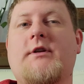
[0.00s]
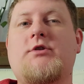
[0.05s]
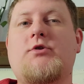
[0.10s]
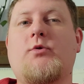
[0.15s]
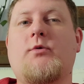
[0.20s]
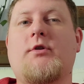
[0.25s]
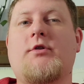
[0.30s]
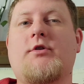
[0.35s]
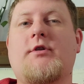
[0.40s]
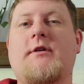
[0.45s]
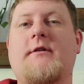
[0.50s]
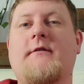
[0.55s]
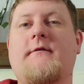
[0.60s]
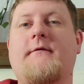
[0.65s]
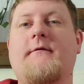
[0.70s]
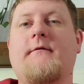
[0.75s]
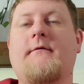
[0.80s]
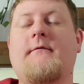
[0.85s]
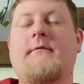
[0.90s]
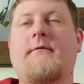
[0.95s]

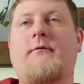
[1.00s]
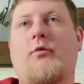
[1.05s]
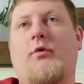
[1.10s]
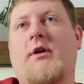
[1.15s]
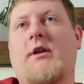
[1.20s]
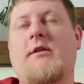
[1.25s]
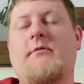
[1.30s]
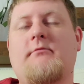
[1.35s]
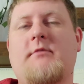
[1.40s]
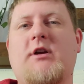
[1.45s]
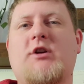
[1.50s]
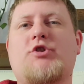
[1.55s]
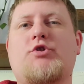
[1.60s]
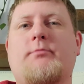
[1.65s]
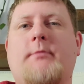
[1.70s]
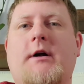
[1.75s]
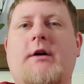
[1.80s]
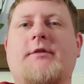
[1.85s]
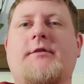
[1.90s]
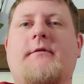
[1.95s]
240-ish
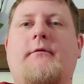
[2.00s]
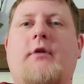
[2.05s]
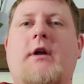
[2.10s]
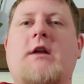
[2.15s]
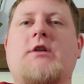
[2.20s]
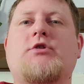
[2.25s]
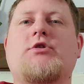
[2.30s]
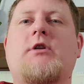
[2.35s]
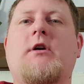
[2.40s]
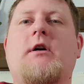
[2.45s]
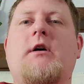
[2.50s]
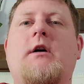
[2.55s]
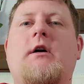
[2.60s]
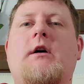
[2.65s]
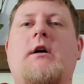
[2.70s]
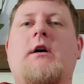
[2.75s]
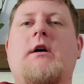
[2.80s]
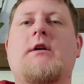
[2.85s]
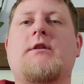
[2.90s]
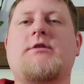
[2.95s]
miles of range.
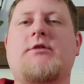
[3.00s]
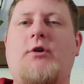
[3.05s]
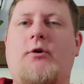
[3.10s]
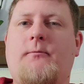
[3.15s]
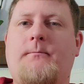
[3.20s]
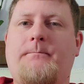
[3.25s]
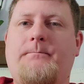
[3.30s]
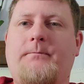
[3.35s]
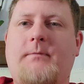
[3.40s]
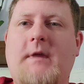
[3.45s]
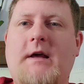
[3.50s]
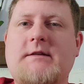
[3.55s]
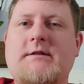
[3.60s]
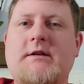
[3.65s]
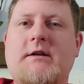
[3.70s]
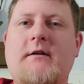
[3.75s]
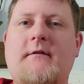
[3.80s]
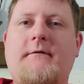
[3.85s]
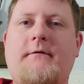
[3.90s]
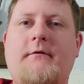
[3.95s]
So that's
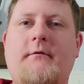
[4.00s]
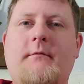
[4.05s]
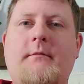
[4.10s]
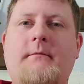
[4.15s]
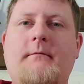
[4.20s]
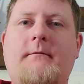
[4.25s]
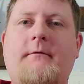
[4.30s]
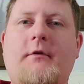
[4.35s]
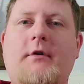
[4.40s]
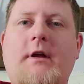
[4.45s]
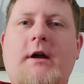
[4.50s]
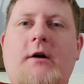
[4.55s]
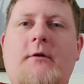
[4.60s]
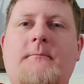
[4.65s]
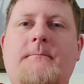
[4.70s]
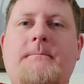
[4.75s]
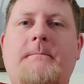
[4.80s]
enough for now.